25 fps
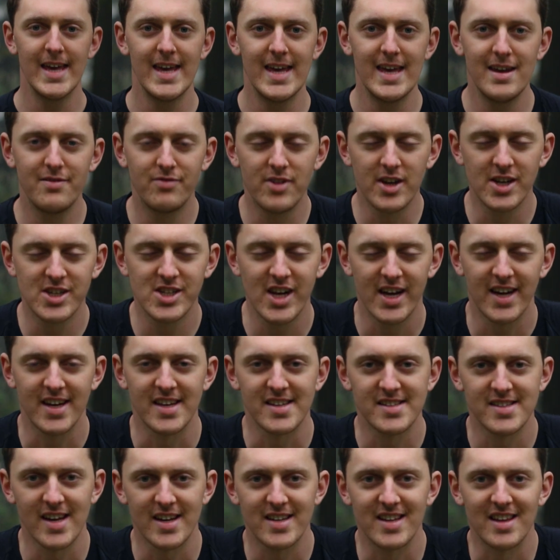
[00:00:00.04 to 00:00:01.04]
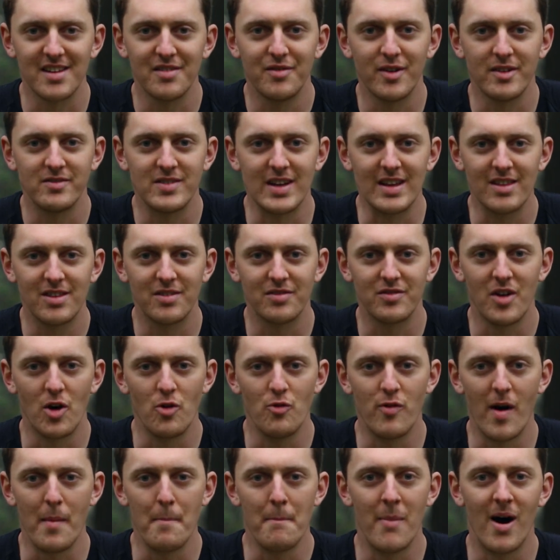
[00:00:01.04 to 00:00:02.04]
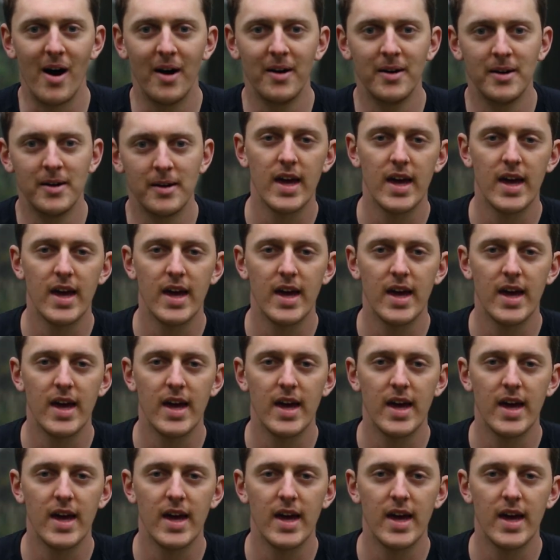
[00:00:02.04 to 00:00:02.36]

Evening Jacket, Saturday the 15th of November.